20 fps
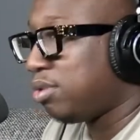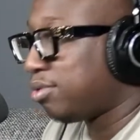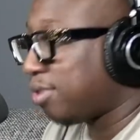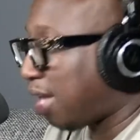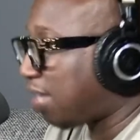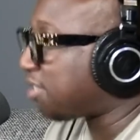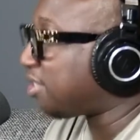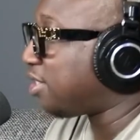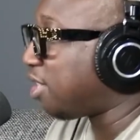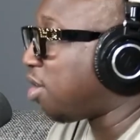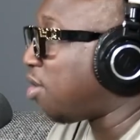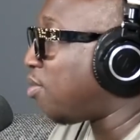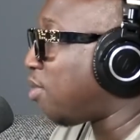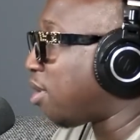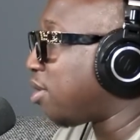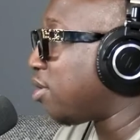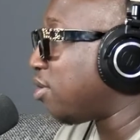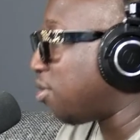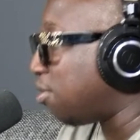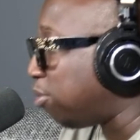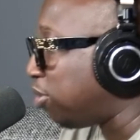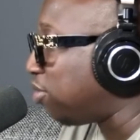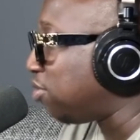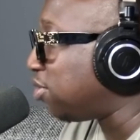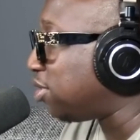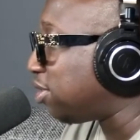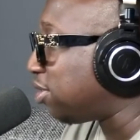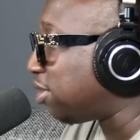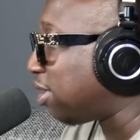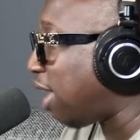I still worked on the
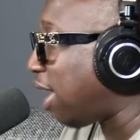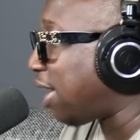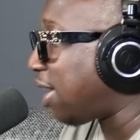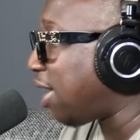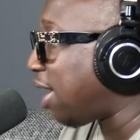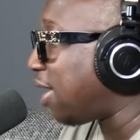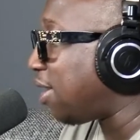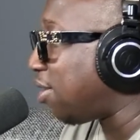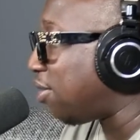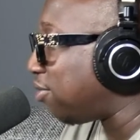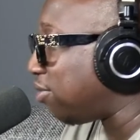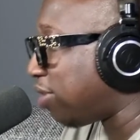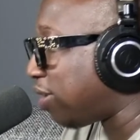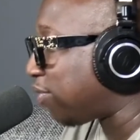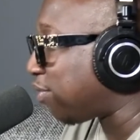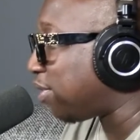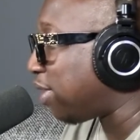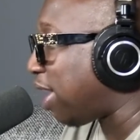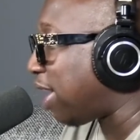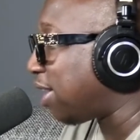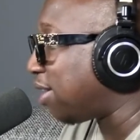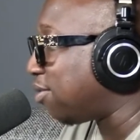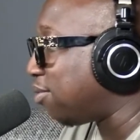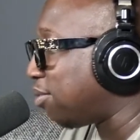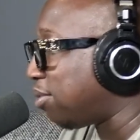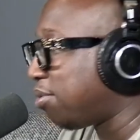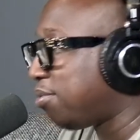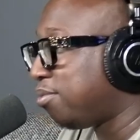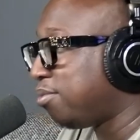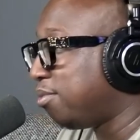music. Like, it ain't no different. Like,
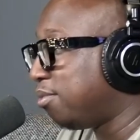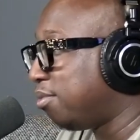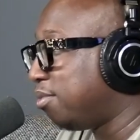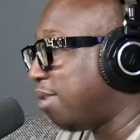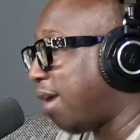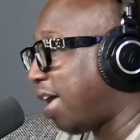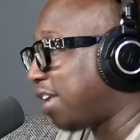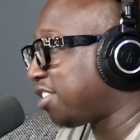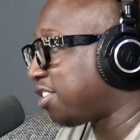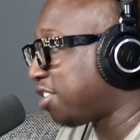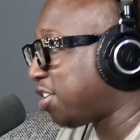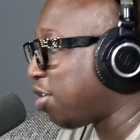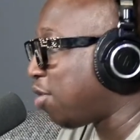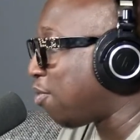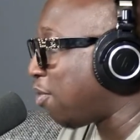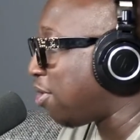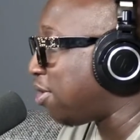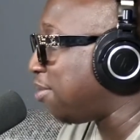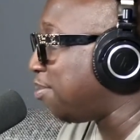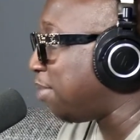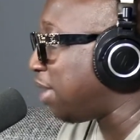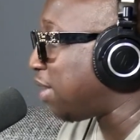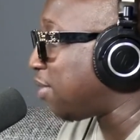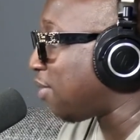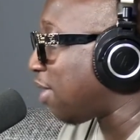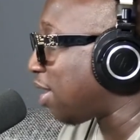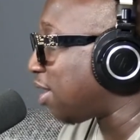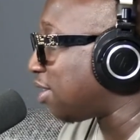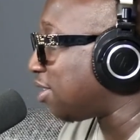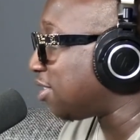I still wanted big
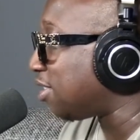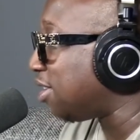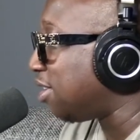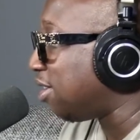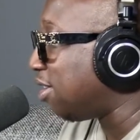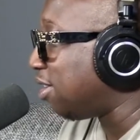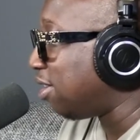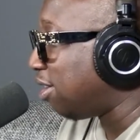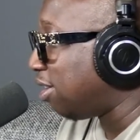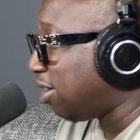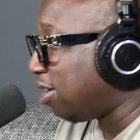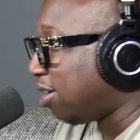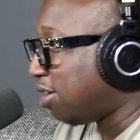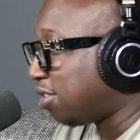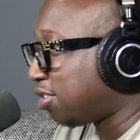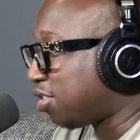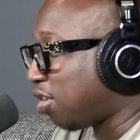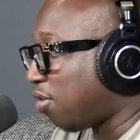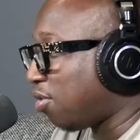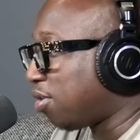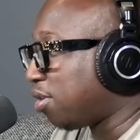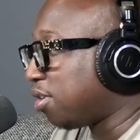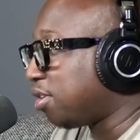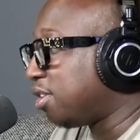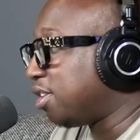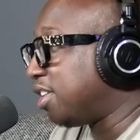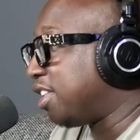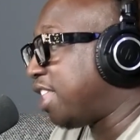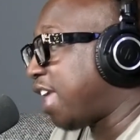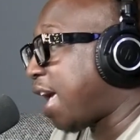records. Yeah. So
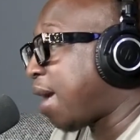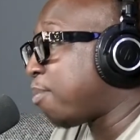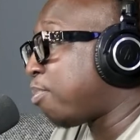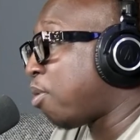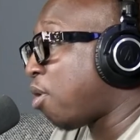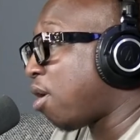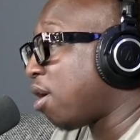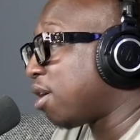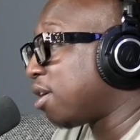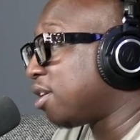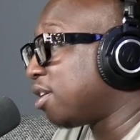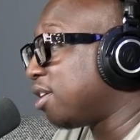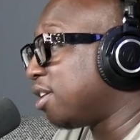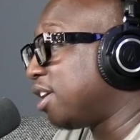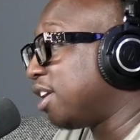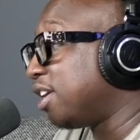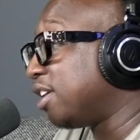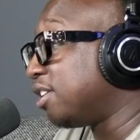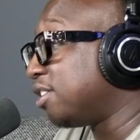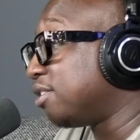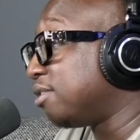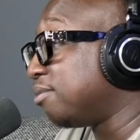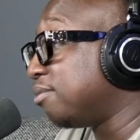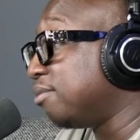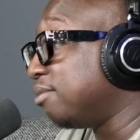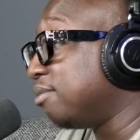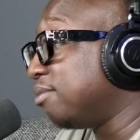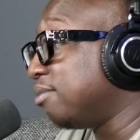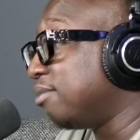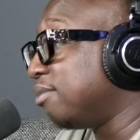that part is,
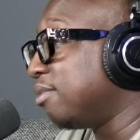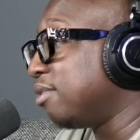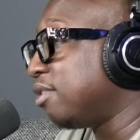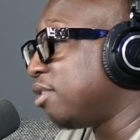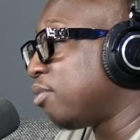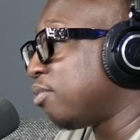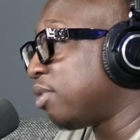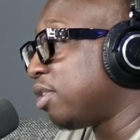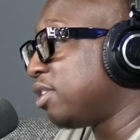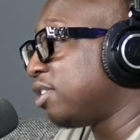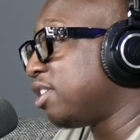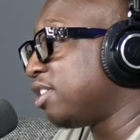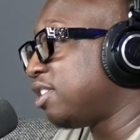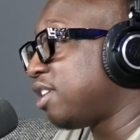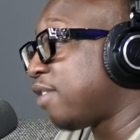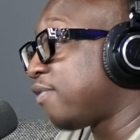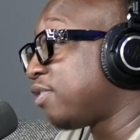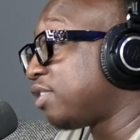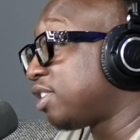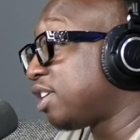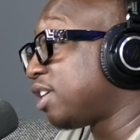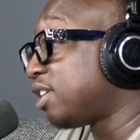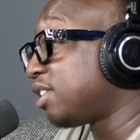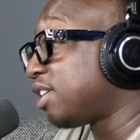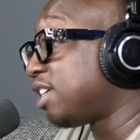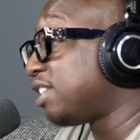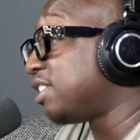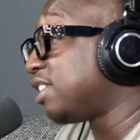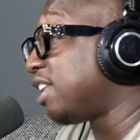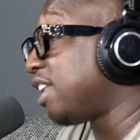the difference is
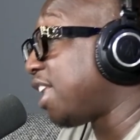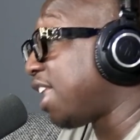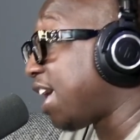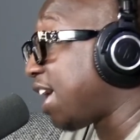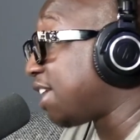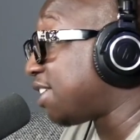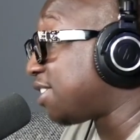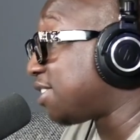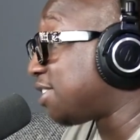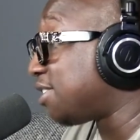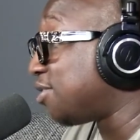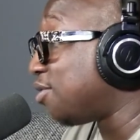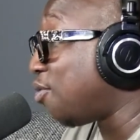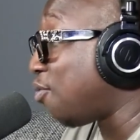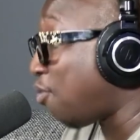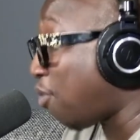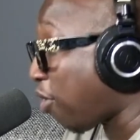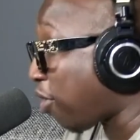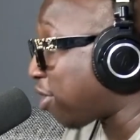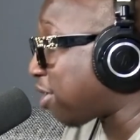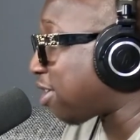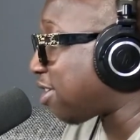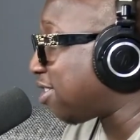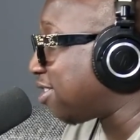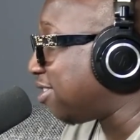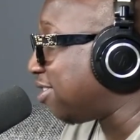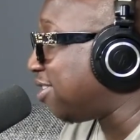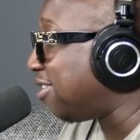it's less work.